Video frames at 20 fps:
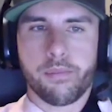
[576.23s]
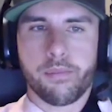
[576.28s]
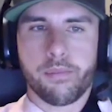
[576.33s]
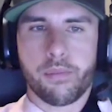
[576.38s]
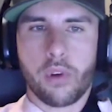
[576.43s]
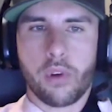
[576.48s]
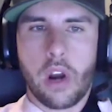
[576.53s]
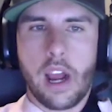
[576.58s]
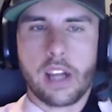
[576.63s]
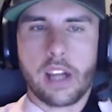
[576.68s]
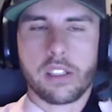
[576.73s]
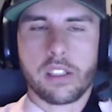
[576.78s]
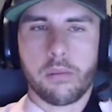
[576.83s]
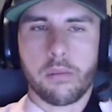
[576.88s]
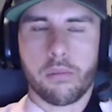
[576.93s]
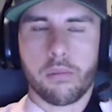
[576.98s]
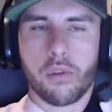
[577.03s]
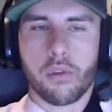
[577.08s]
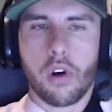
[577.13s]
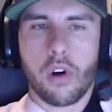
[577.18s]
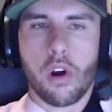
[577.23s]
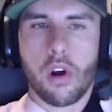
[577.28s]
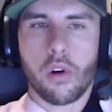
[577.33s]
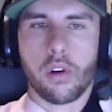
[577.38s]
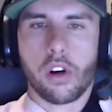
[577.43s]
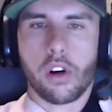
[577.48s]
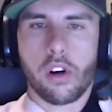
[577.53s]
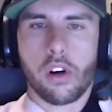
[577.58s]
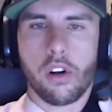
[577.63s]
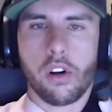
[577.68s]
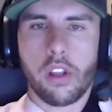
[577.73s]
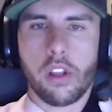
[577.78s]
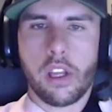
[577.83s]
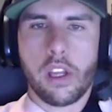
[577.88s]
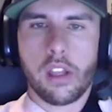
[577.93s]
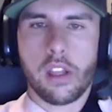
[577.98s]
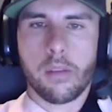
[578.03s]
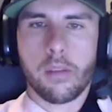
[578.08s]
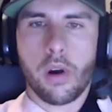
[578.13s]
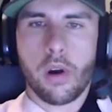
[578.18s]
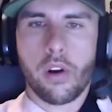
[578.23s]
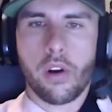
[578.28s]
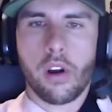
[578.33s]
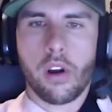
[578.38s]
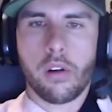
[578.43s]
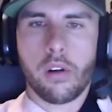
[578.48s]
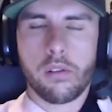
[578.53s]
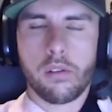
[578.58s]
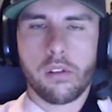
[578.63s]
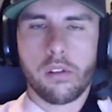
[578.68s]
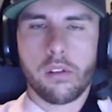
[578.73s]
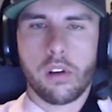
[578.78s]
Braxton broke early in the moto.